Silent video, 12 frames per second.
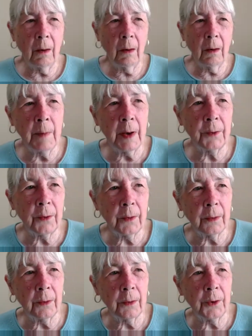I'm not
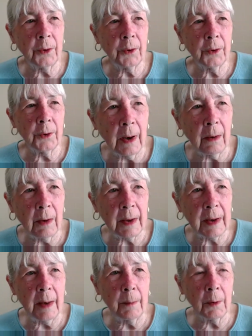sure how I
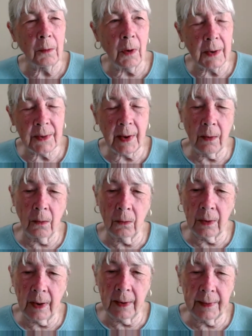came across that
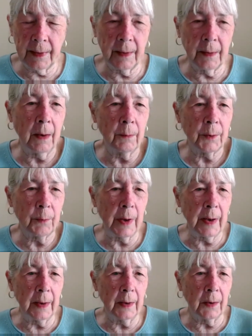whole idea. I was
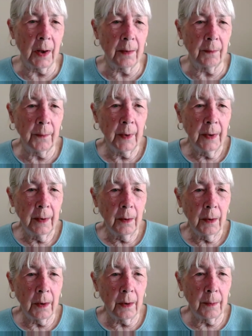reading a lot of
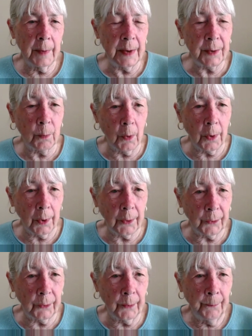his
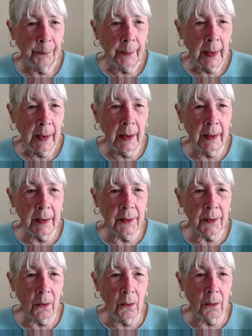works, and
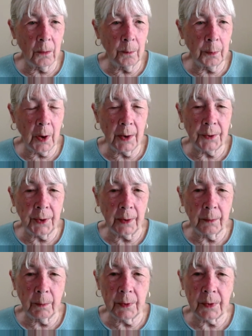his whole
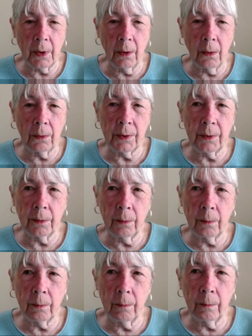project was
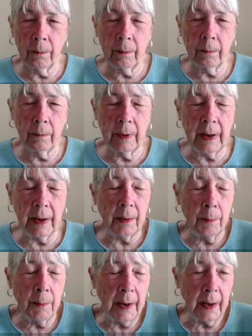to get
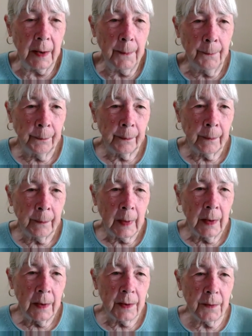the money
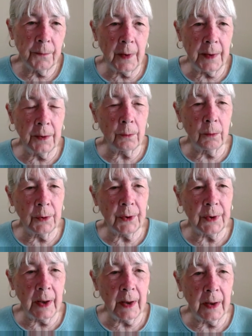to fund a
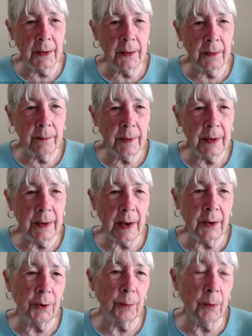crusade to
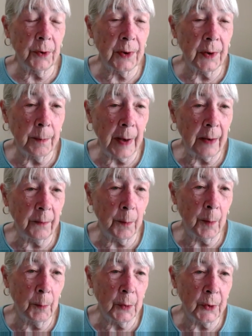take Jerusalem back
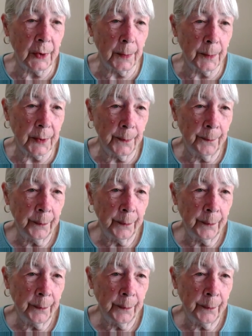from the Muslims